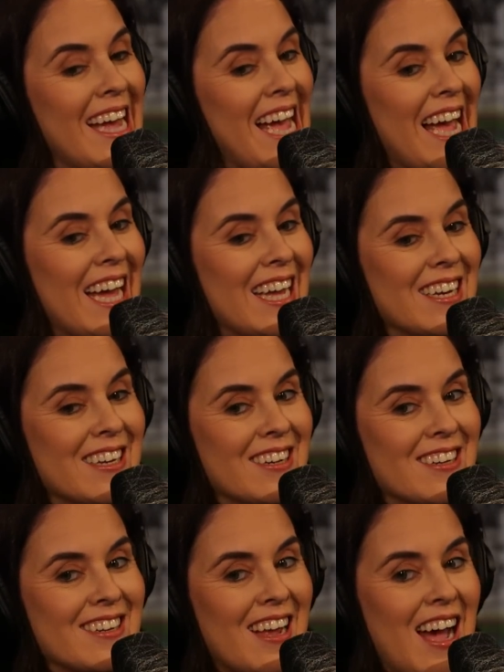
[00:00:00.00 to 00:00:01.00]

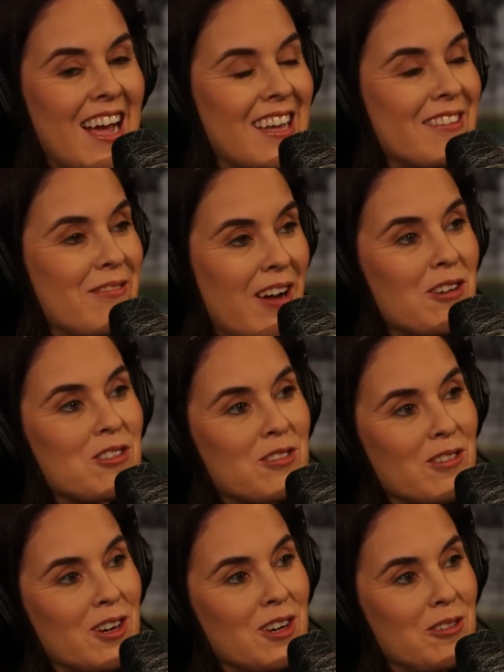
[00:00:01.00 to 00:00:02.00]
and I can vouch
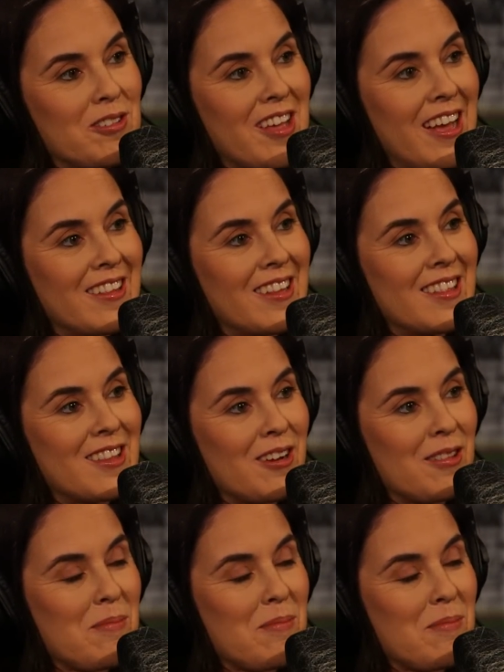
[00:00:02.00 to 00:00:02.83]
for you saying that they're the